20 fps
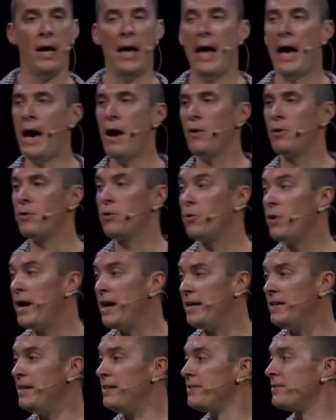How
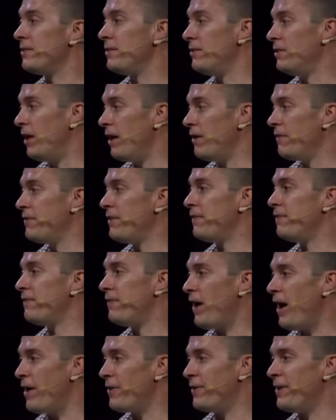great is the love the
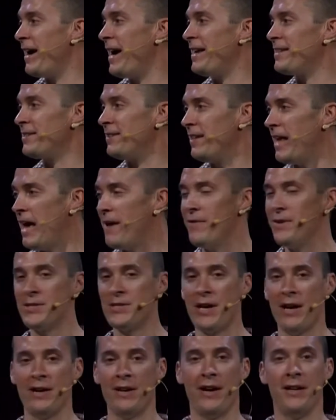Father has lavished
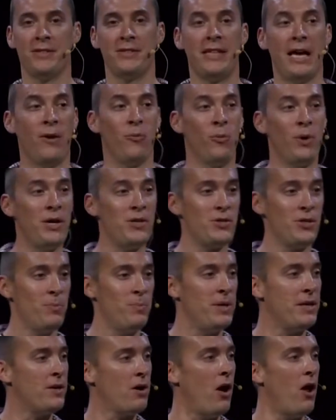on us, that we should
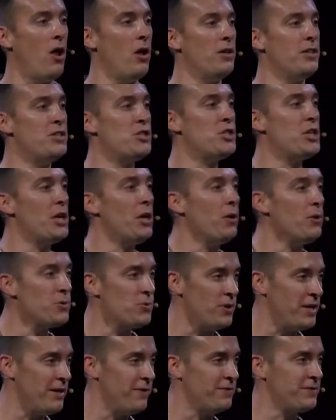be called
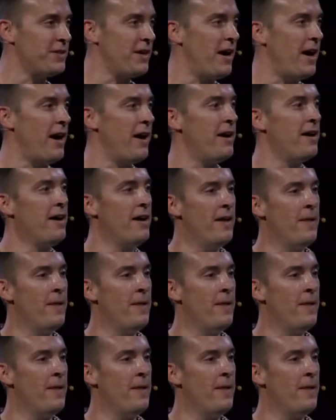children of God,